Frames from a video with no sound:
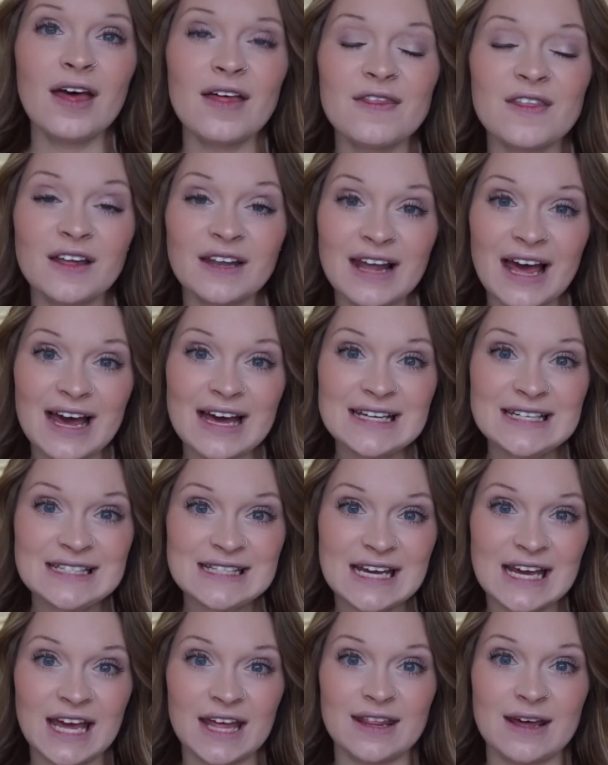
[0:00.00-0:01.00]
The last
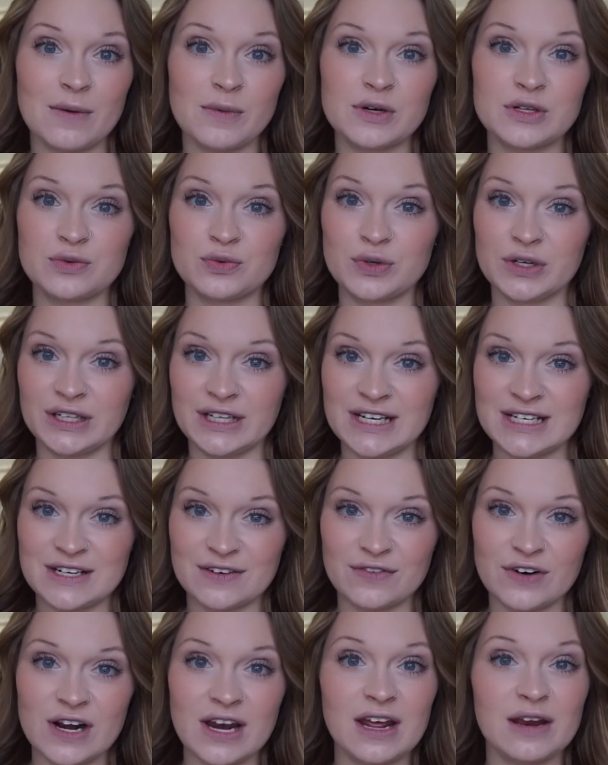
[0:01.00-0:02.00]
thing that was really
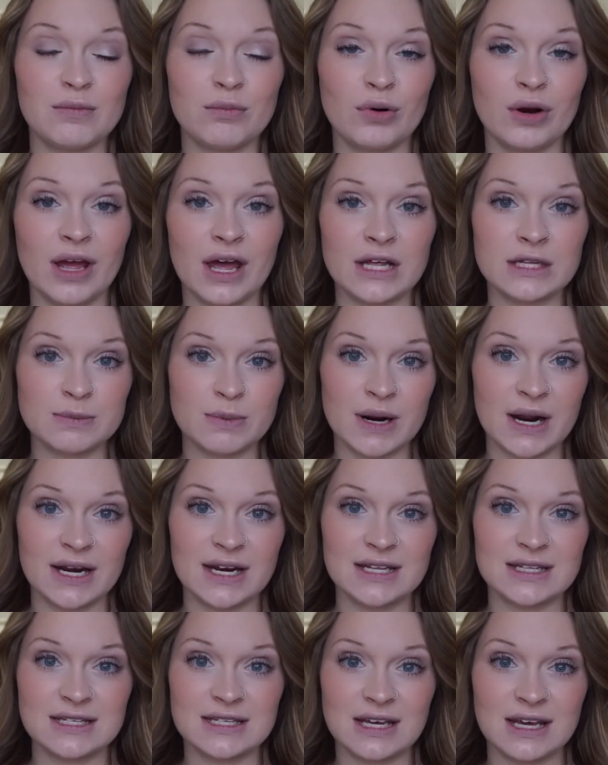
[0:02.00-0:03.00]
different in Brielle's
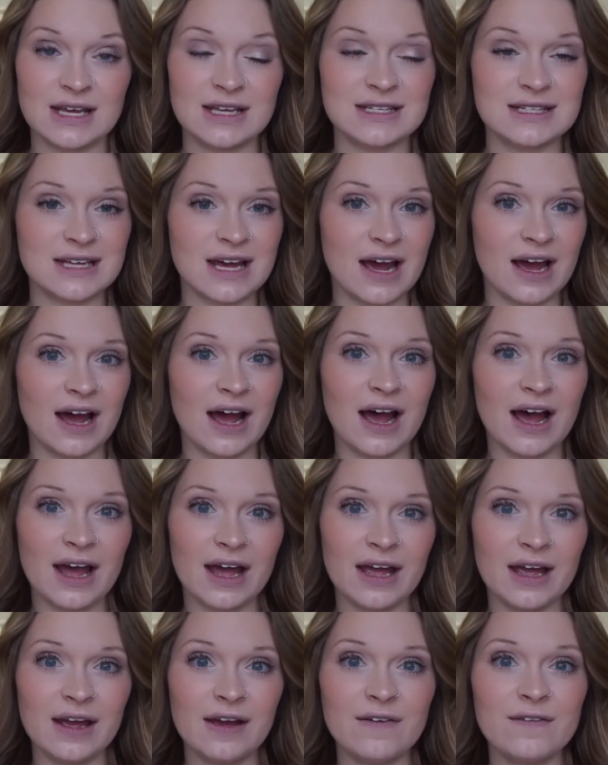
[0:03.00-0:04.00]
pregnancy is that
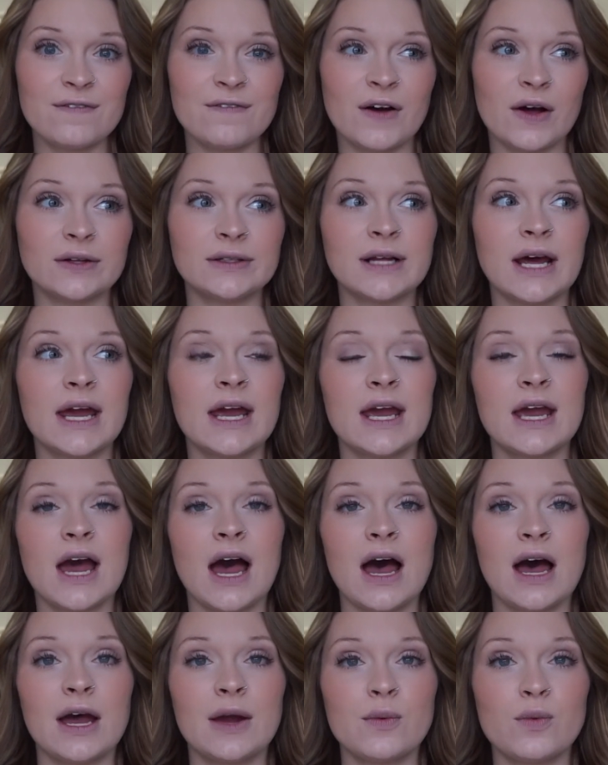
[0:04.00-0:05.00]
I felt like
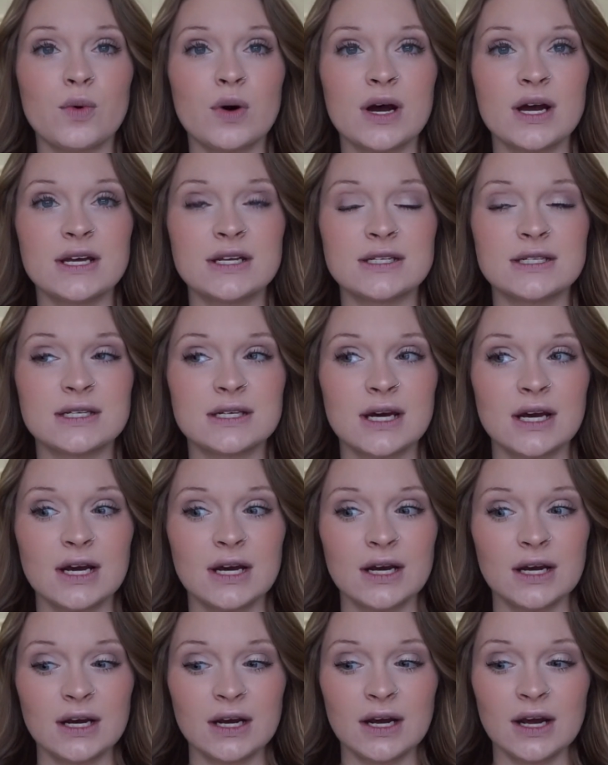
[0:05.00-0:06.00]
I was
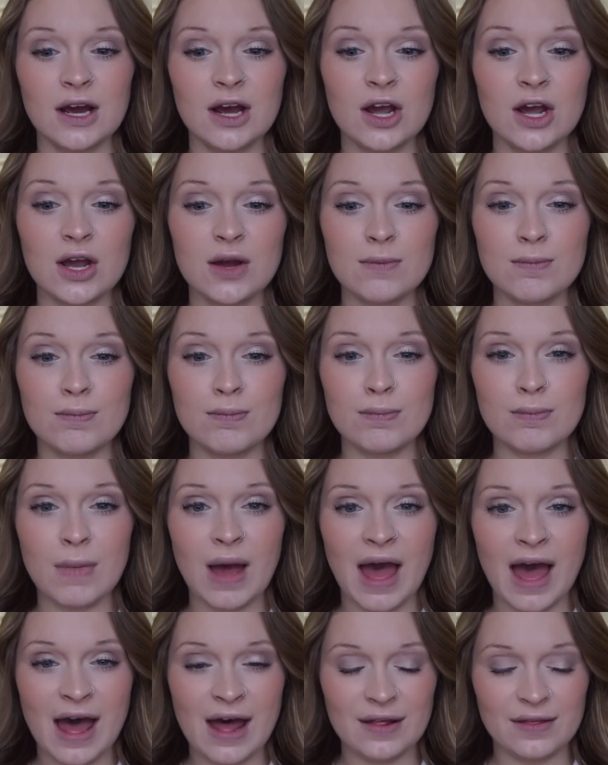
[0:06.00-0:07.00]

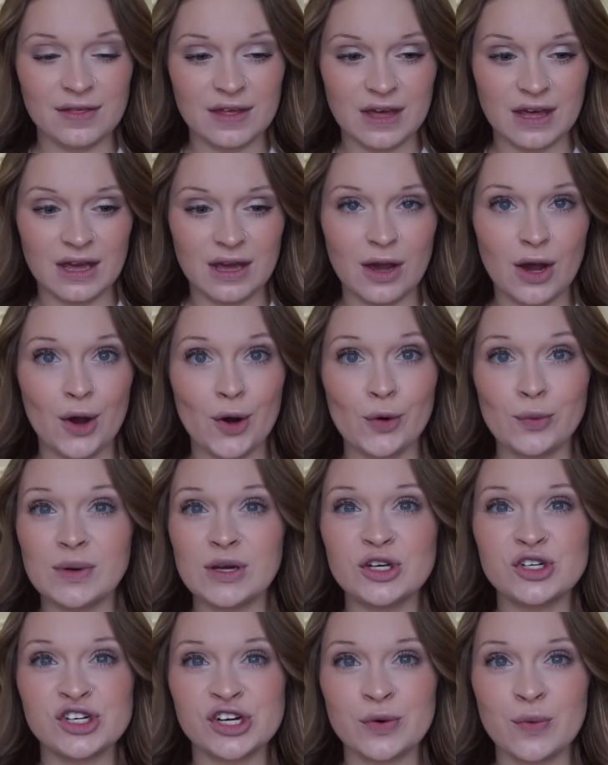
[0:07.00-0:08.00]
at the
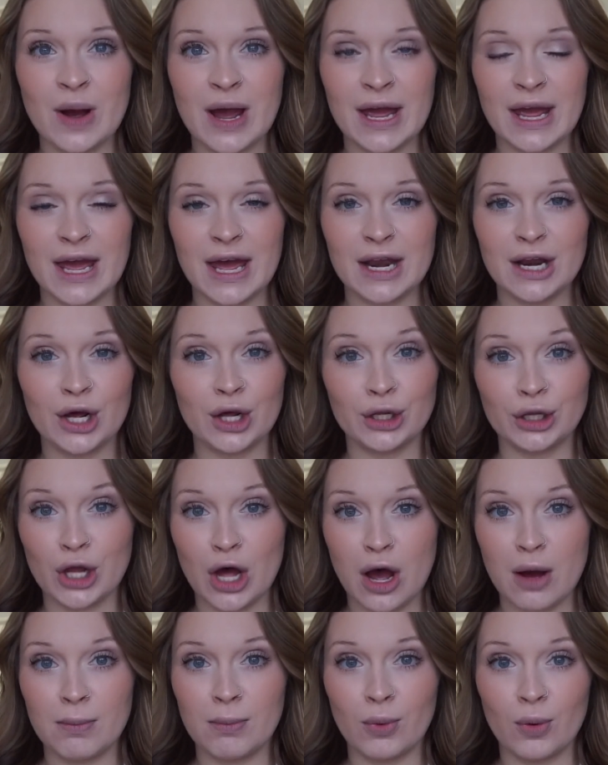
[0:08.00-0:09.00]
OBGYN a
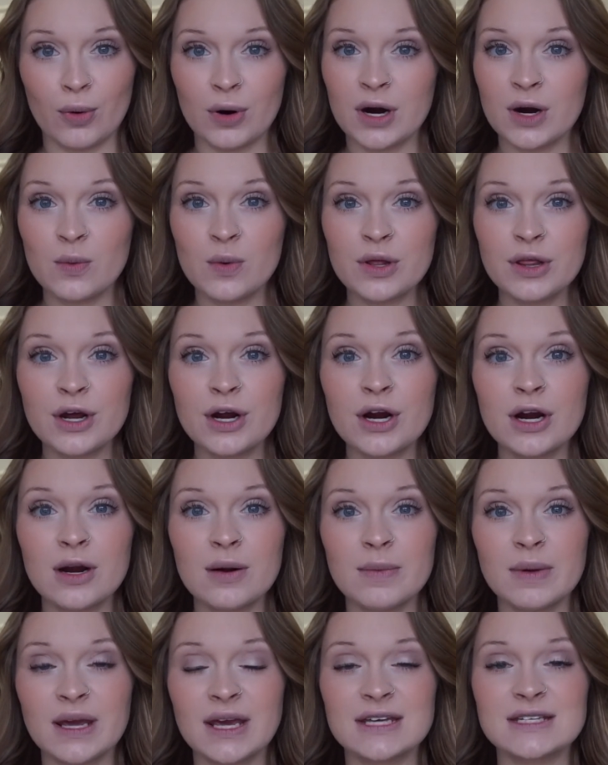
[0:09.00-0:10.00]
lot more with
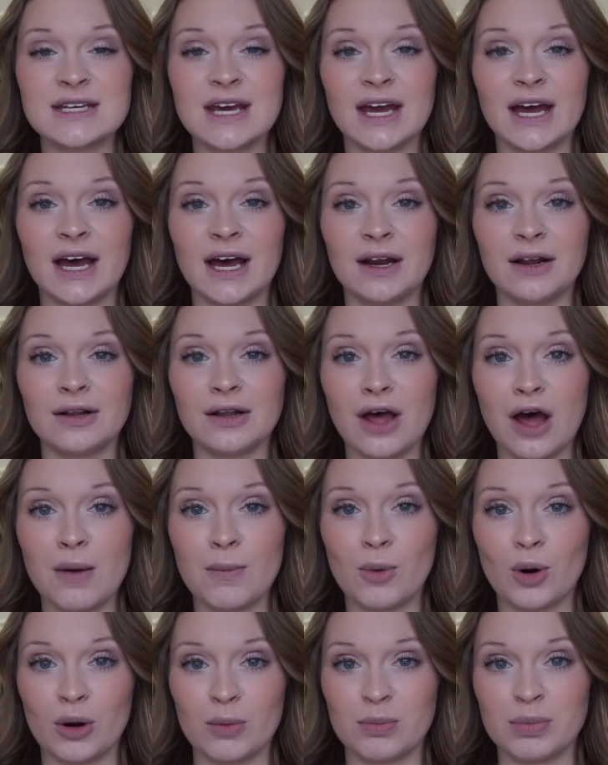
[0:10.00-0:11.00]
her because I had a lot
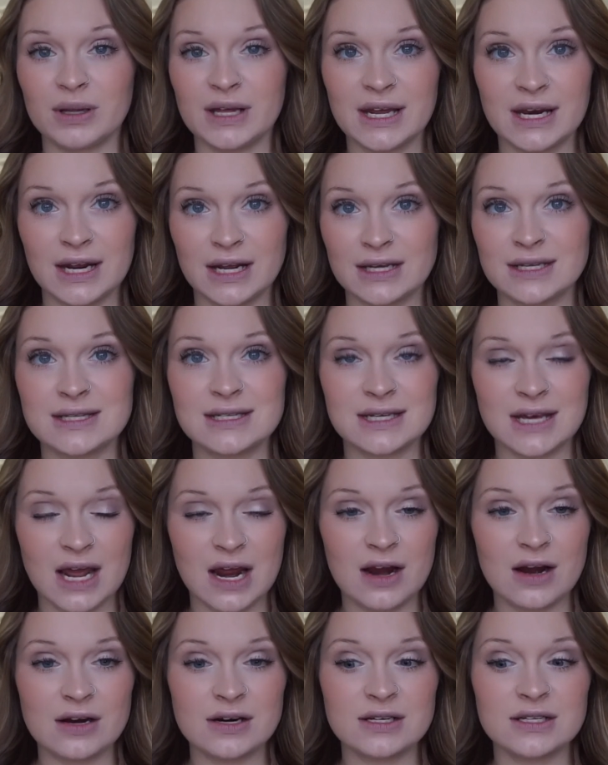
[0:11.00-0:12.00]
more bleeding
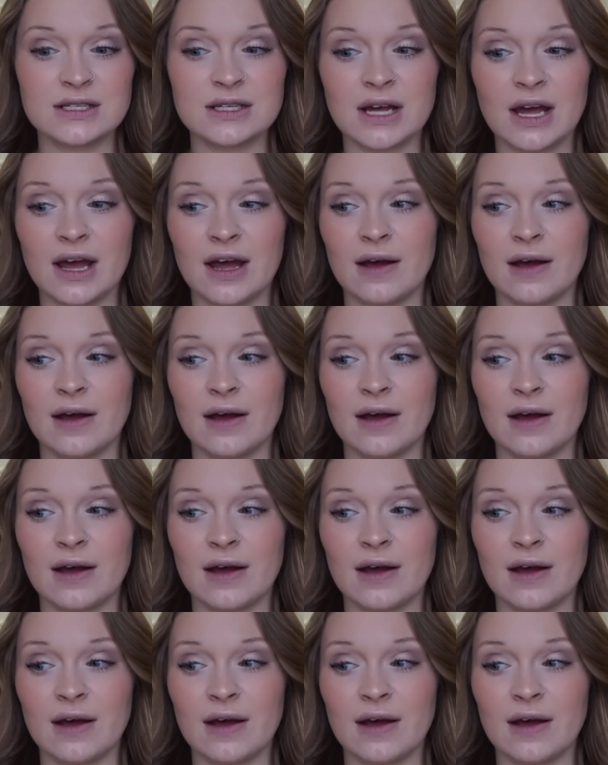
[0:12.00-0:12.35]
scares.